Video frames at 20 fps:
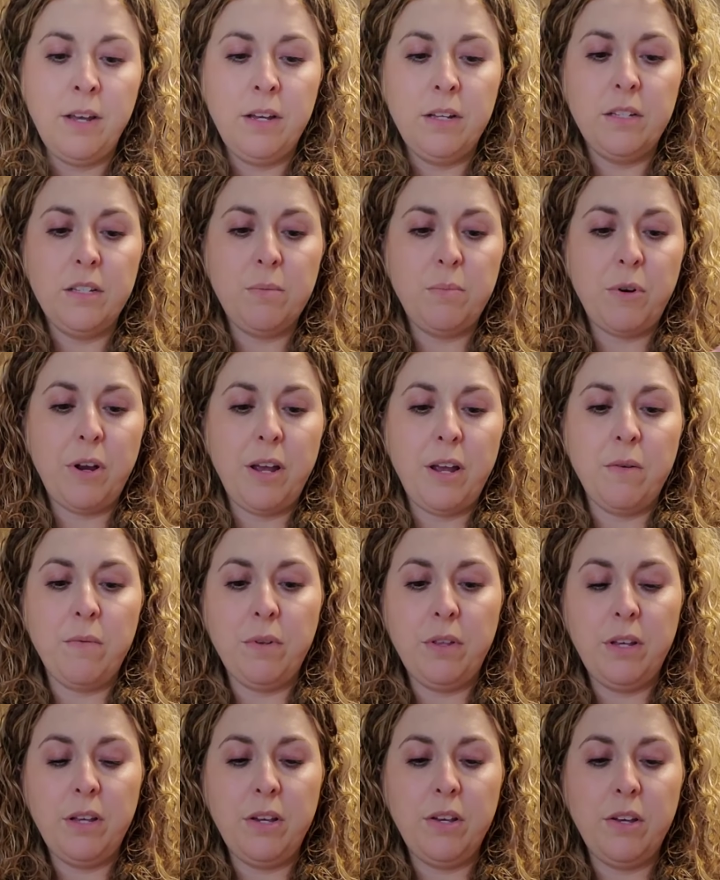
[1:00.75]
spray it
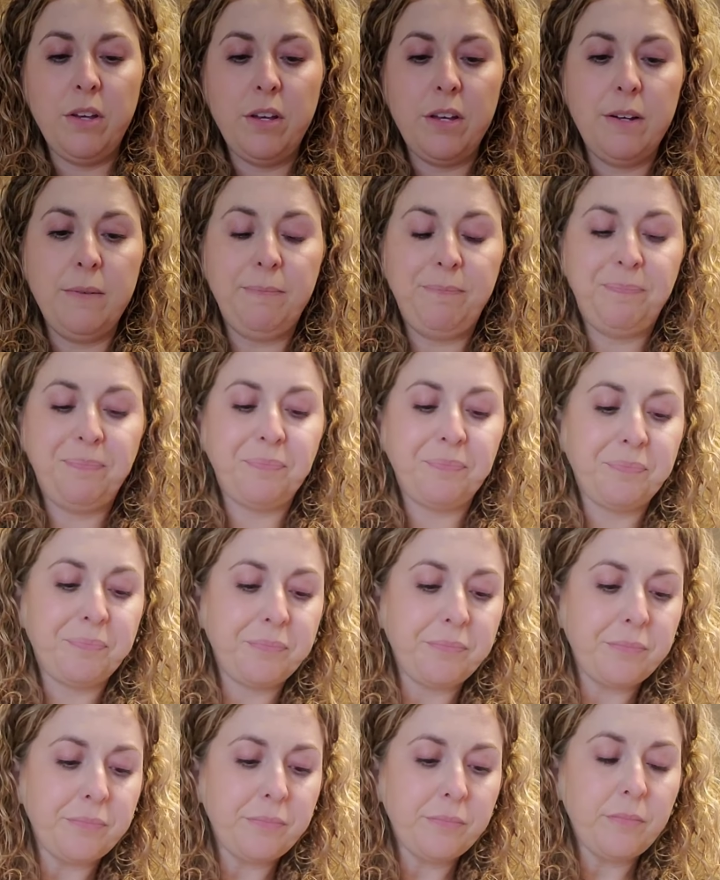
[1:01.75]
really good,
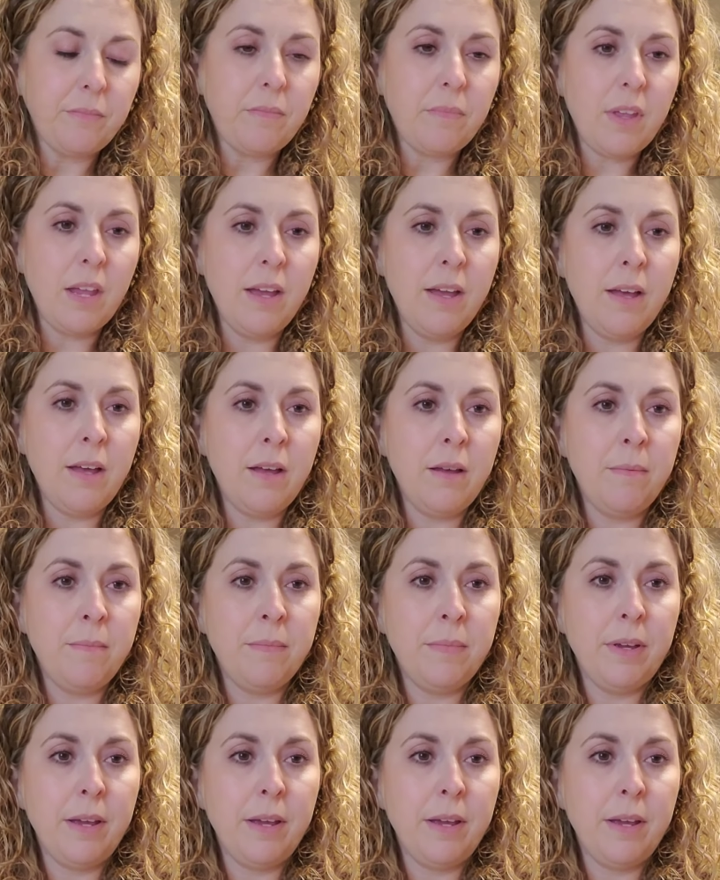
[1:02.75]
and